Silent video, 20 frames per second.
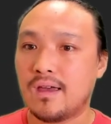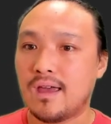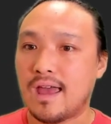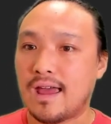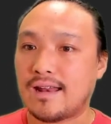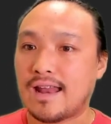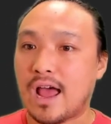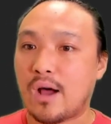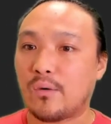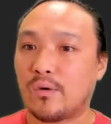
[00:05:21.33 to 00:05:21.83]

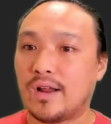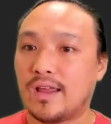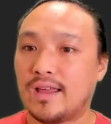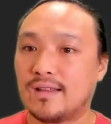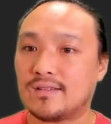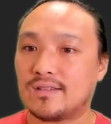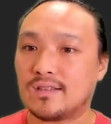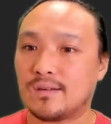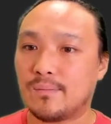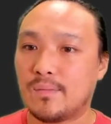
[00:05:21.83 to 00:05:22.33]
And now when I
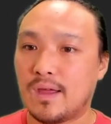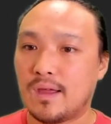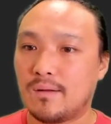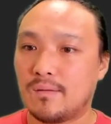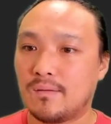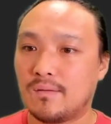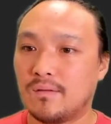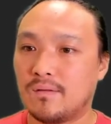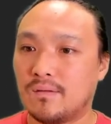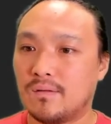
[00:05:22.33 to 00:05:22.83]
hit submit,
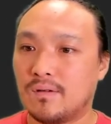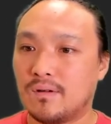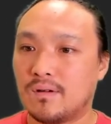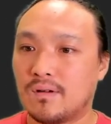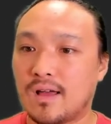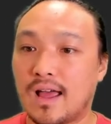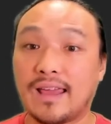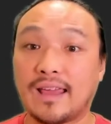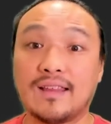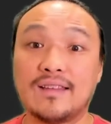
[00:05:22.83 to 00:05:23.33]

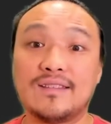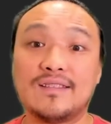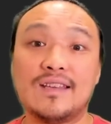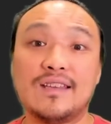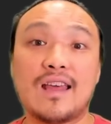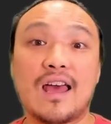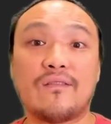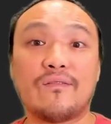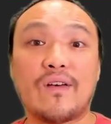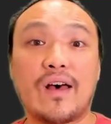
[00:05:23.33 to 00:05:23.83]
I can see
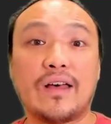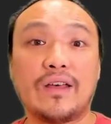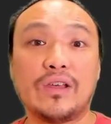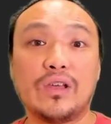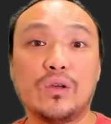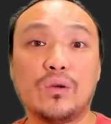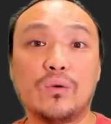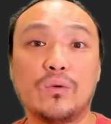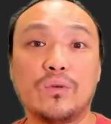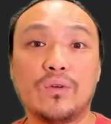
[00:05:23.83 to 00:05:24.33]
that
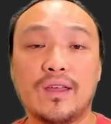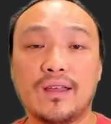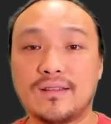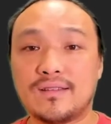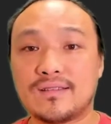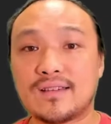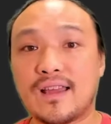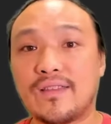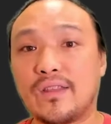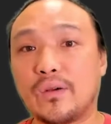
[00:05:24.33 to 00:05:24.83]
value
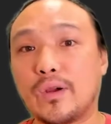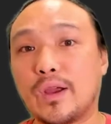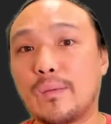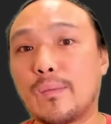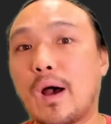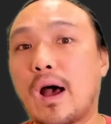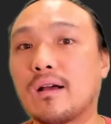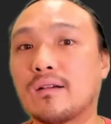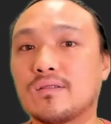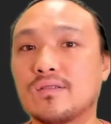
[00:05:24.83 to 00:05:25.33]
inside the gray
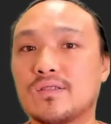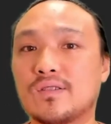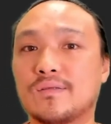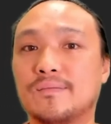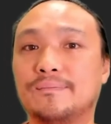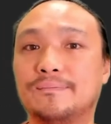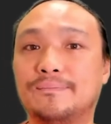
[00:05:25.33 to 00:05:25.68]
box.